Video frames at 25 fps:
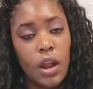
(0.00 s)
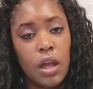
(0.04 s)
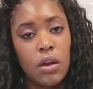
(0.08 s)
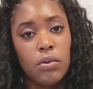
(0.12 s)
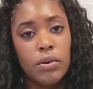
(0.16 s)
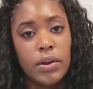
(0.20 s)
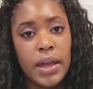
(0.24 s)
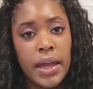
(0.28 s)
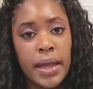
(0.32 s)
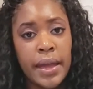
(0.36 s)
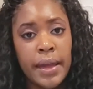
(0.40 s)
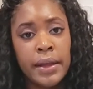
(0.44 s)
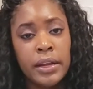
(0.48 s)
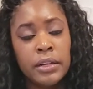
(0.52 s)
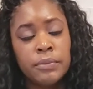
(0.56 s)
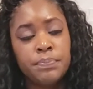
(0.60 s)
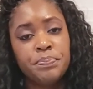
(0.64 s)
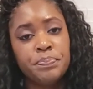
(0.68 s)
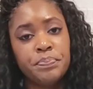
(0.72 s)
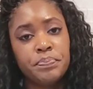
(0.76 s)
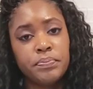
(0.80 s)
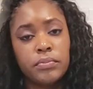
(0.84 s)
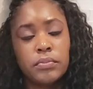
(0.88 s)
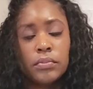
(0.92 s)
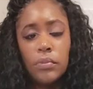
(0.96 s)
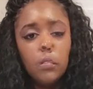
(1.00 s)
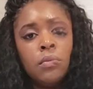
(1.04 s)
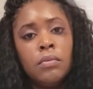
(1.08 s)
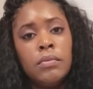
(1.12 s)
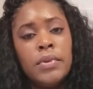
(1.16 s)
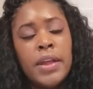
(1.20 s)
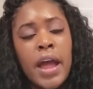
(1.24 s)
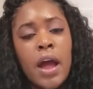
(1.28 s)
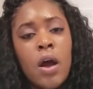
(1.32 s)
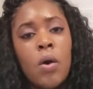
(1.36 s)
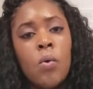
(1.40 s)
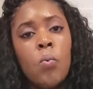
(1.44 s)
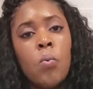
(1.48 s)
Okay?
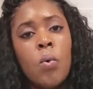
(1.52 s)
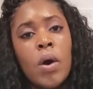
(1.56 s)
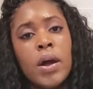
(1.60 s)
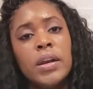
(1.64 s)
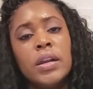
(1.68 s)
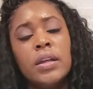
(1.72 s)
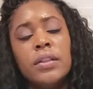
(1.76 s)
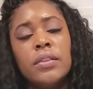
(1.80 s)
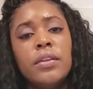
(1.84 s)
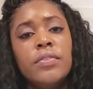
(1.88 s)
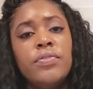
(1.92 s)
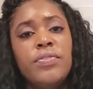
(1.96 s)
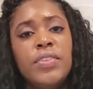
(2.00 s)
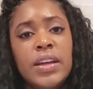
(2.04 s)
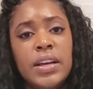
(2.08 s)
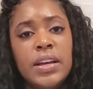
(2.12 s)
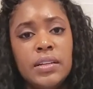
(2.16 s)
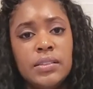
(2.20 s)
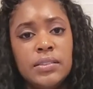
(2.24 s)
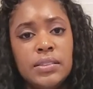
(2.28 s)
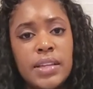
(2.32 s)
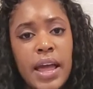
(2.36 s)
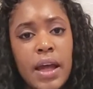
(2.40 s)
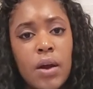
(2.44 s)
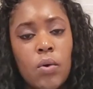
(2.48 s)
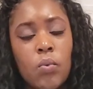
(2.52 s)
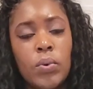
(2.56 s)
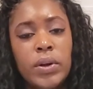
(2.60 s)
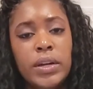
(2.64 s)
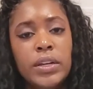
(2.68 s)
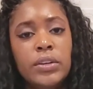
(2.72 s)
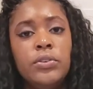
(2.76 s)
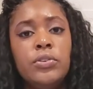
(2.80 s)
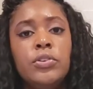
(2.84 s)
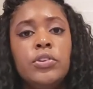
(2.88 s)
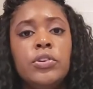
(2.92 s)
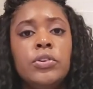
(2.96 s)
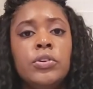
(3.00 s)
Now, one of the things that we
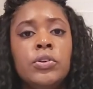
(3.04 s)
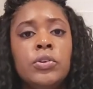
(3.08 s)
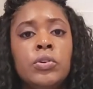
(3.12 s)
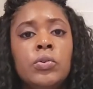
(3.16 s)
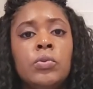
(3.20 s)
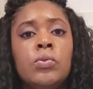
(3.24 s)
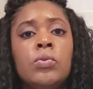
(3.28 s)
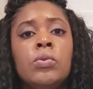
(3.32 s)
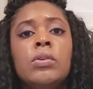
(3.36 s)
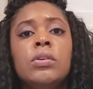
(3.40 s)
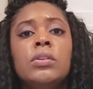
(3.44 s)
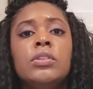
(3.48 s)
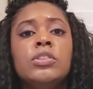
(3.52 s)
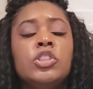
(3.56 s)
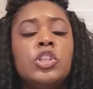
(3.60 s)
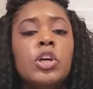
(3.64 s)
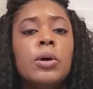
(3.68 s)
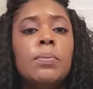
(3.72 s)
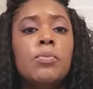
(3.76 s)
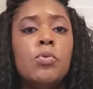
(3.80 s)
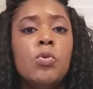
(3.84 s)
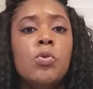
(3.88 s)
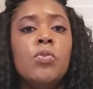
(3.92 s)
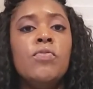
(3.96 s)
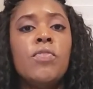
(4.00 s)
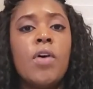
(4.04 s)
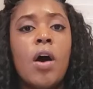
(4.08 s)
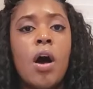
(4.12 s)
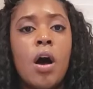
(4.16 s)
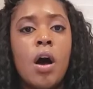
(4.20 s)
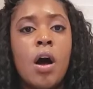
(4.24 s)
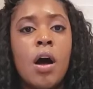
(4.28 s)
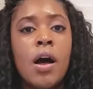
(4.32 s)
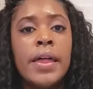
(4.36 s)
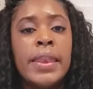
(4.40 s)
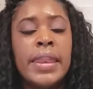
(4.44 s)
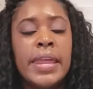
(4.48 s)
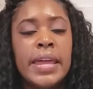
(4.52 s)
do to move
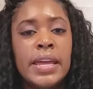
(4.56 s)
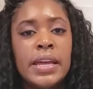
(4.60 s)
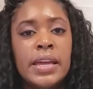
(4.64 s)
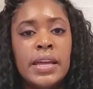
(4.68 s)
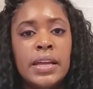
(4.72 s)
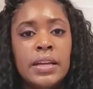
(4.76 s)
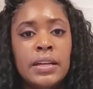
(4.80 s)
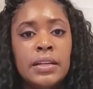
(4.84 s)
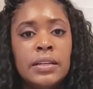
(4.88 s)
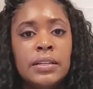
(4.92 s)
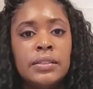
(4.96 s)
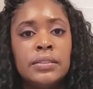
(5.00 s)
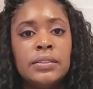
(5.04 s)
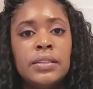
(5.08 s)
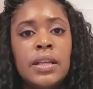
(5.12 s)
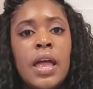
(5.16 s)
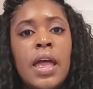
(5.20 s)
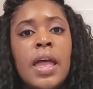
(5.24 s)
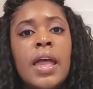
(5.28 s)
on is